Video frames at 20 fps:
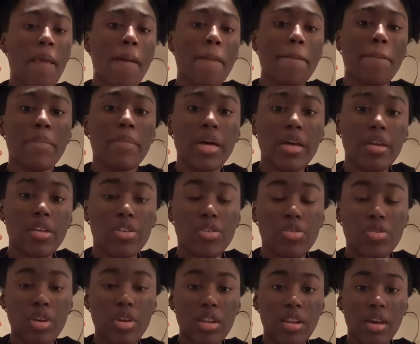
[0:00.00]
But you
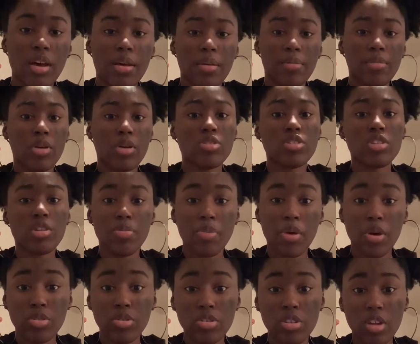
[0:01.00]
can go to the
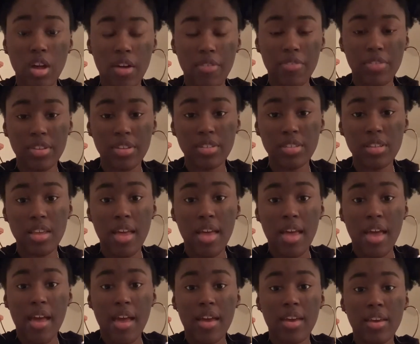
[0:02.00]
post office
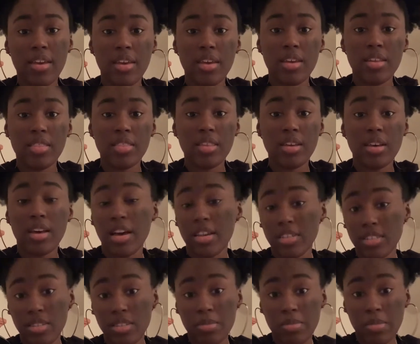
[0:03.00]
and get the
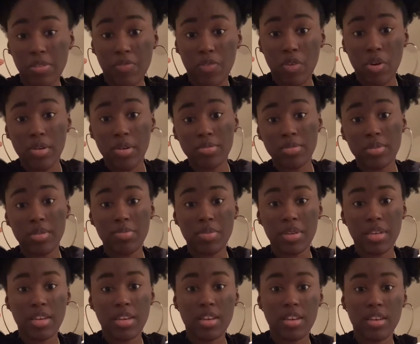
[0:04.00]
customs forms
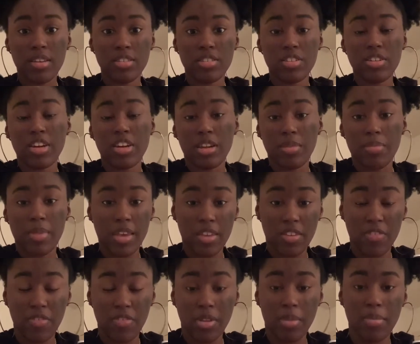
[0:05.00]
because they're gonna make you
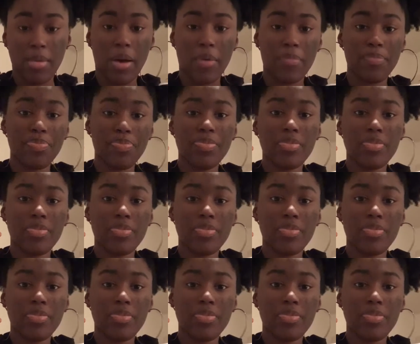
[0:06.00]
fill them out.